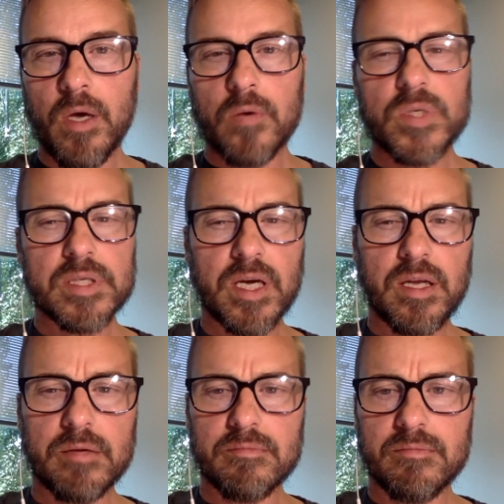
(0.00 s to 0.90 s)
which is kind
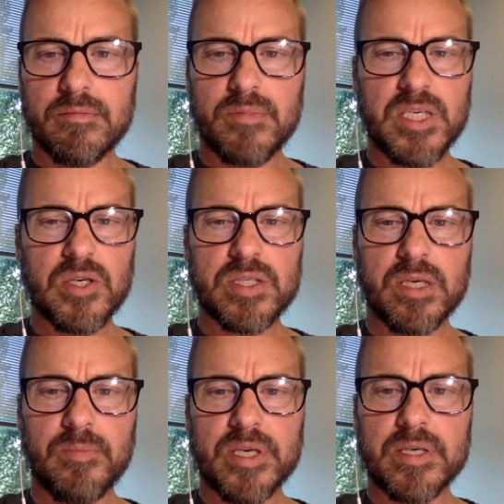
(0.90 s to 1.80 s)
of
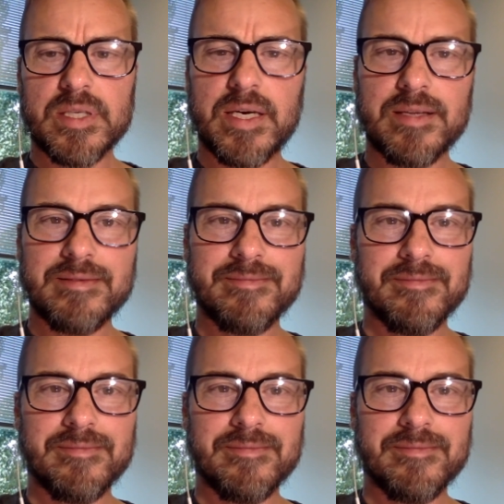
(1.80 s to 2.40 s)
interesting because that